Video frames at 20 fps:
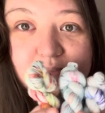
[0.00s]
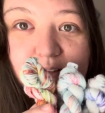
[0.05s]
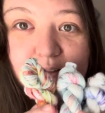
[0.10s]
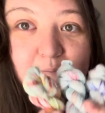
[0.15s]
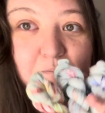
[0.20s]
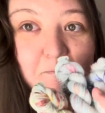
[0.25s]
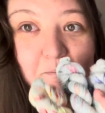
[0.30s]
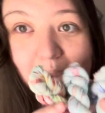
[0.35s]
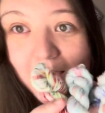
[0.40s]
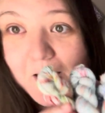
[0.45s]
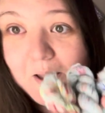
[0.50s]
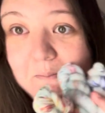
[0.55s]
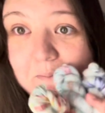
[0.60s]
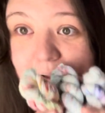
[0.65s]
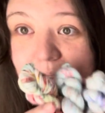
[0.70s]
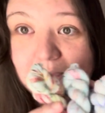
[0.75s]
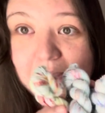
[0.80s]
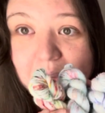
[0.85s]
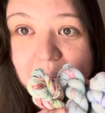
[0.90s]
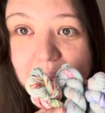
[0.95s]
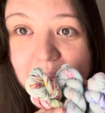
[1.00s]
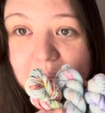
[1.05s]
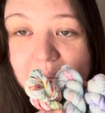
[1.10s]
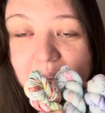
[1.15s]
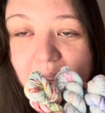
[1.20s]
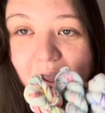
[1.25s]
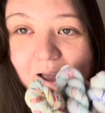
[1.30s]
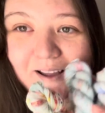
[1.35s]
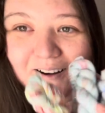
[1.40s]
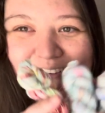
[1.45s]
Maybe.
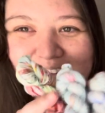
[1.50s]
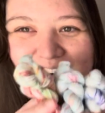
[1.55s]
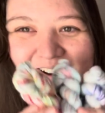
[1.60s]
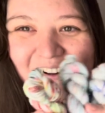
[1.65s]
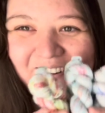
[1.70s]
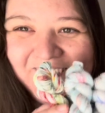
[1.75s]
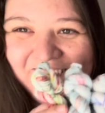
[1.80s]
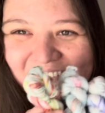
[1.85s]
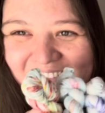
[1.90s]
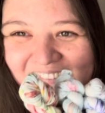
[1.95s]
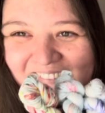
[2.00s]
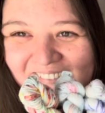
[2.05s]
I don't know.